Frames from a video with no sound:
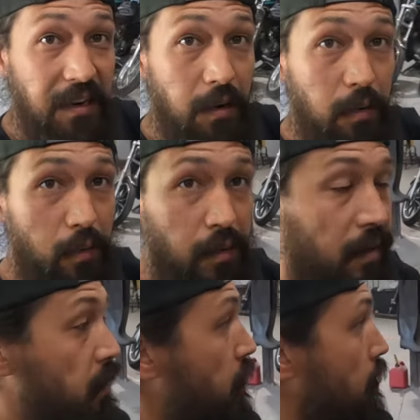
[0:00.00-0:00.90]
hear or
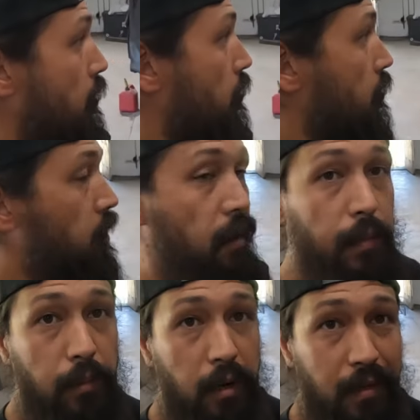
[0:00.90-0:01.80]
see the thing I
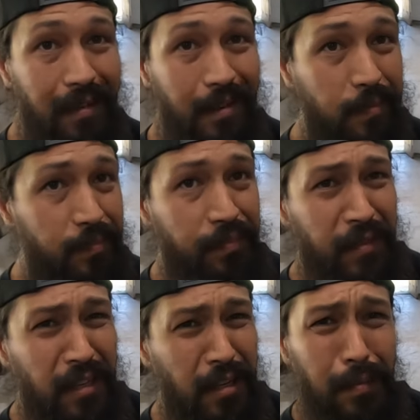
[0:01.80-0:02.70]
put on the
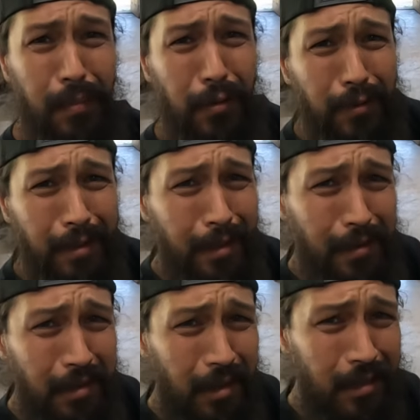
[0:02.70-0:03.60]
community
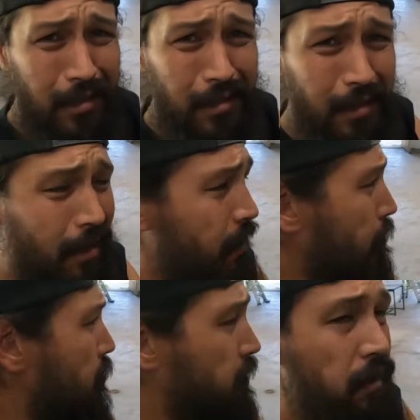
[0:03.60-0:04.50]
section, is that how that
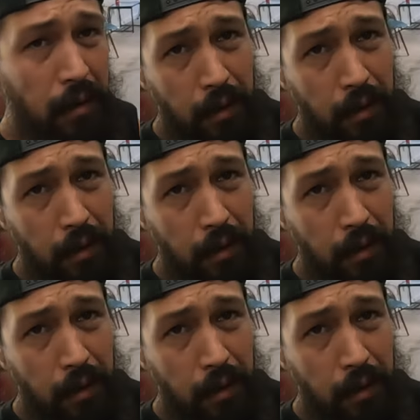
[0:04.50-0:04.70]
works?